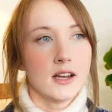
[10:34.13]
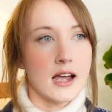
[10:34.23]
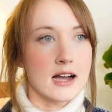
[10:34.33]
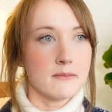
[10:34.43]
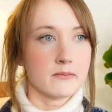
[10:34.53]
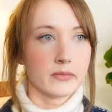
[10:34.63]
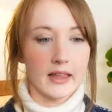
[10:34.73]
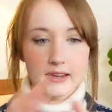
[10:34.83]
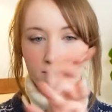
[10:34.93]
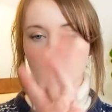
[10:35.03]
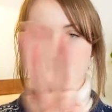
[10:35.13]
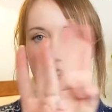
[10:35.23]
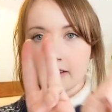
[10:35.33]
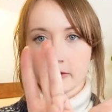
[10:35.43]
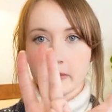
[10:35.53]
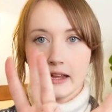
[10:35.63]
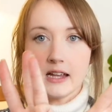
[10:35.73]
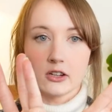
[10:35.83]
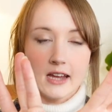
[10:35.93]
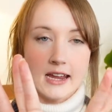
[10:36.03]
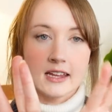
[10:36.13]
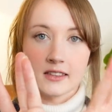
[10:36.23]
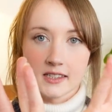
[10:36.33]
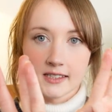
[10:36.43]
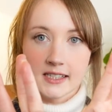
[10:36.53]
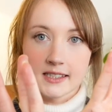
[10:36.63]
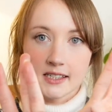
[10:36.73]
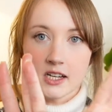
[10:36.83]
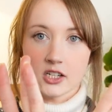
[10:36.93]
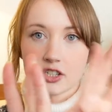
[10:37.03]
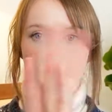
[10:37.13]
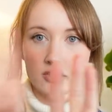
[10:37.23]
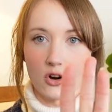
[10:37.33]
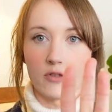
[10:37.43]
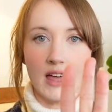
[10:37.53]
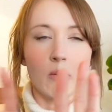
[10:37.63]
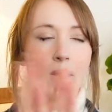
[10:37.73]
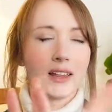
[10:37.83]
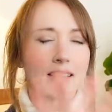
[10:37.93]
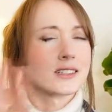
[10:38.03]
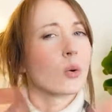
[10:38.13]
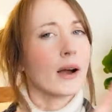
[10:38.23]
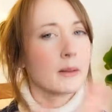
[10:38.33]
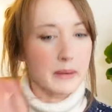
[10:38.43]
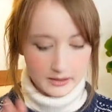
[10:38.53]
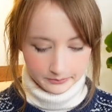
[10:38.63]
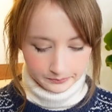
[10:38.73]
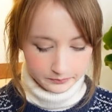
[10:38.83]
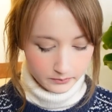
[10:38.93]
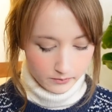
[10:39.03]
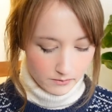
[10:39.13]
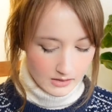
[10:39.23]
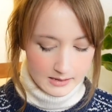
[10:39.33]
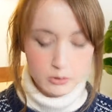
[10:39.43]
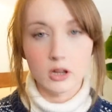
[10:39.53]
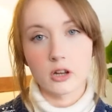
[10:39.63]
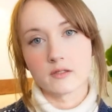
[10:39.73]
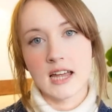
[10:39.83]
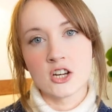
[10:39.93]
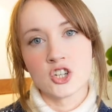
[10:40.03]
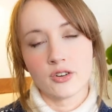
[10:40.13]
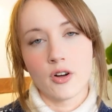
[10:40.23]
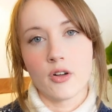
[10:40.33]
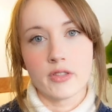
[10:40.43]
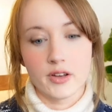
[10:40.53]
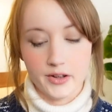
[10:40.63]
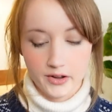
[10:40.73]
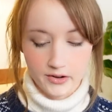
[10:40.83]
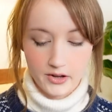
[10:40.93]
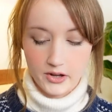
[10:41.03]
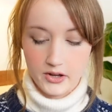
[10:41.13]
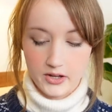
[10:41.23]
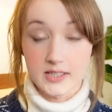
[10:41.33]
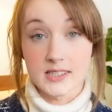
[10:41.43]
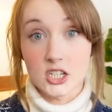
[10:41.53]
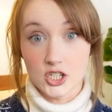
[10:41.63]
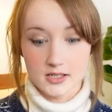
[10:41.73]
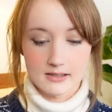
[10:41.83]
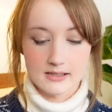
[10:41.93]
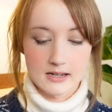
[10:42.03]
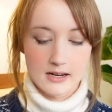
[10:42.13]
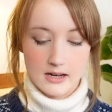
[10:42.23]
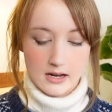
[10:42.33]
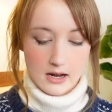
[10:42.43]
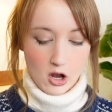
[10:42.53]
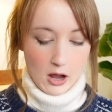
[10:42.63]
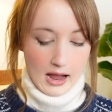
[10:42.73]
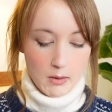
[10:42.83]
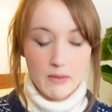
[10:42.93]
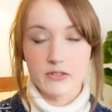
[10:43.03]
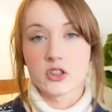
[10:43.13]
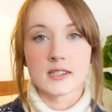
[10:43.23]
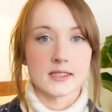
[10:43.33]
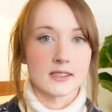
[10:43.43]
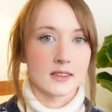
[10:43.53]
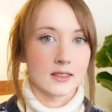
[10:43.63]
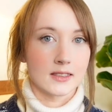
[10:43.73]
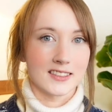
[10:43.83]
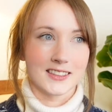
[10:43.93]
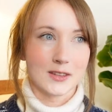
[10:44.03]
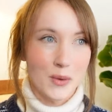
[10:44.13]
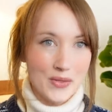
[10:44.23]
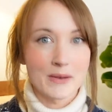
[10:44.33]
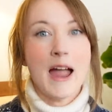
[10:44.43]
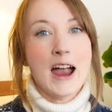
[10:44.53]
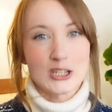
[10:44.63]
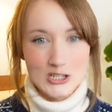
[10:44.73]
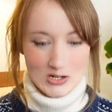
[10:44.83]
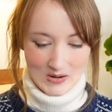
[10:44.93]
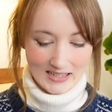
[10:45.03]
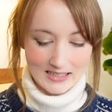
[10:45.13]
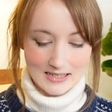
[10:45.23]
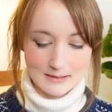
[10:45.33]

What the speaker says: like if you're crossing it from here, you're taking it the 6th stitch over that way, like it's quite a bit, and it put a lot of tension on the stitches. However, the one that I'm actually doing